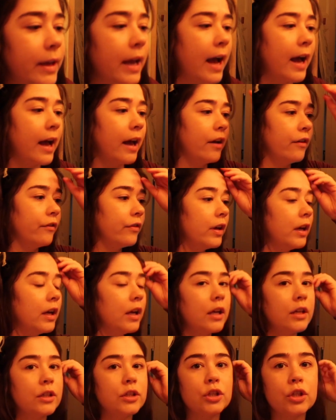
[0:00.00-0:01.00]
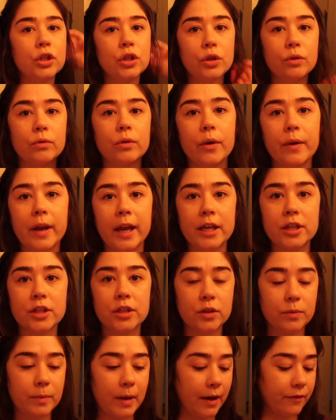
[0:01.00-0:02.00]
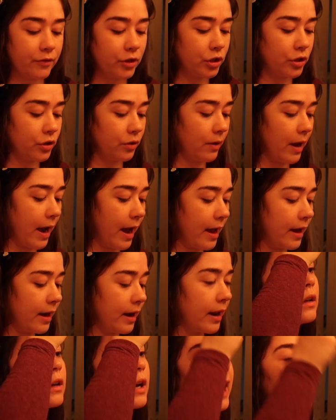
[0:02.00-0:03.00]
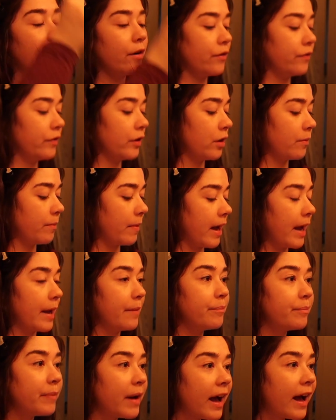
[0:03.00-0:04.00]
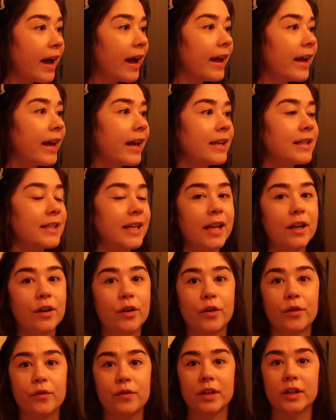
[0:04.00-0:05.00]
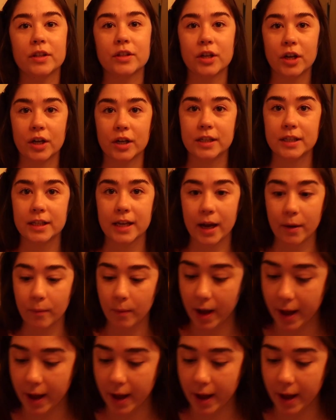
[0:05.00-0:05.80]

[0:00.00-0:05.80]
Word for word: we have two locations we have to shoot at. I reveal my buy, and Dani reveals her D I